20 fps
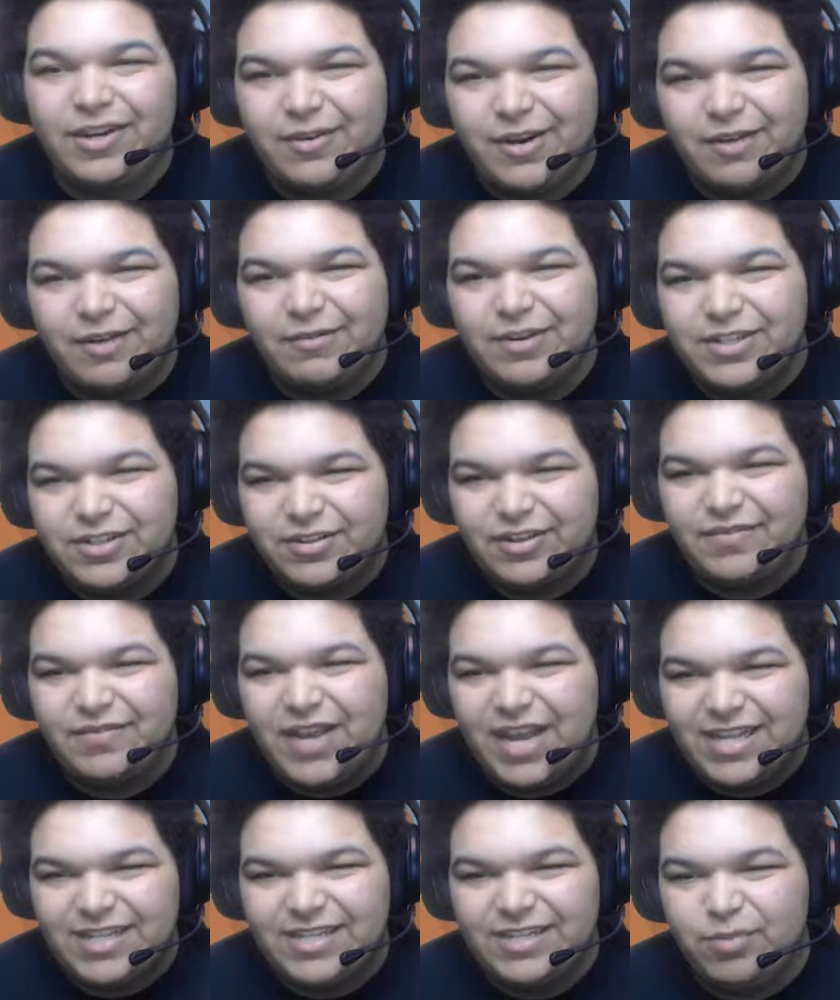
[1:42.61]
Rock and Razor Leaf,
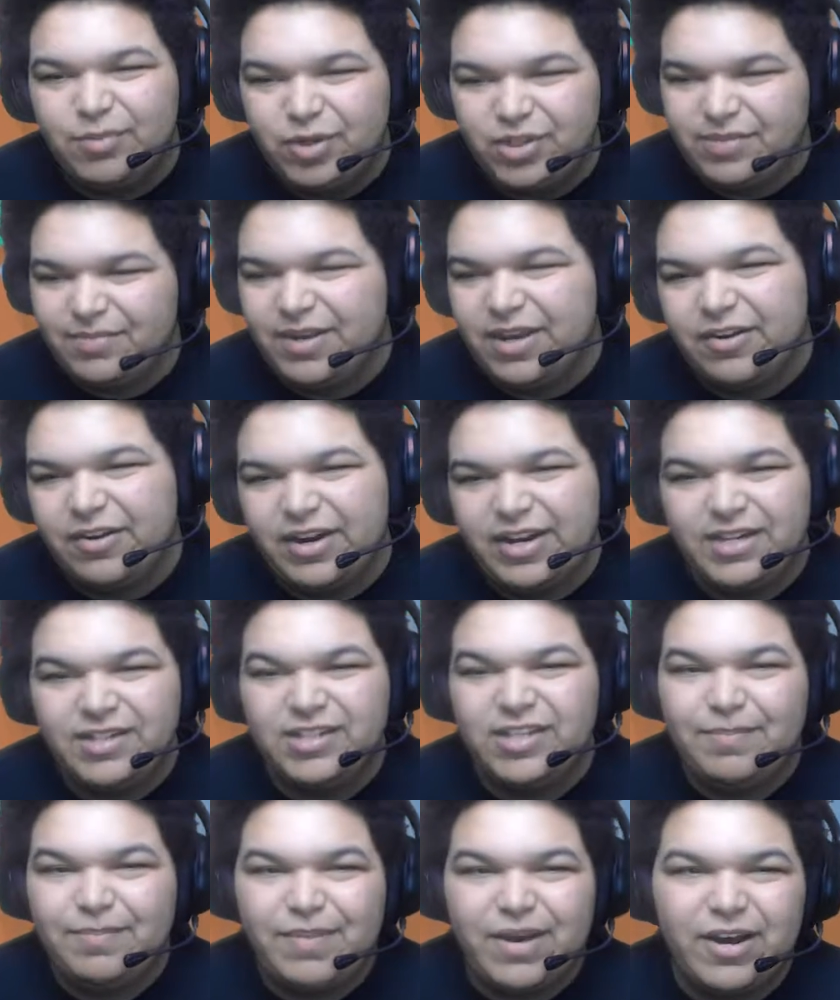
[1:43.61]
Acid, Poison Powder, and
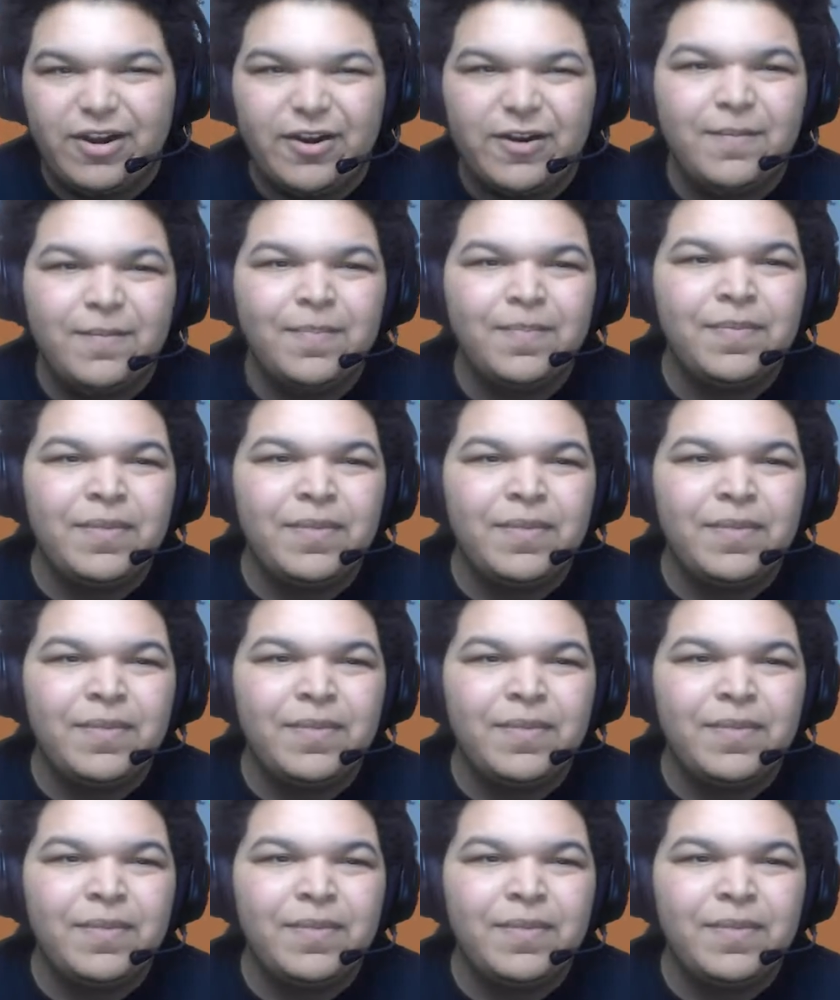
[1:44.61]
Sleep Powder.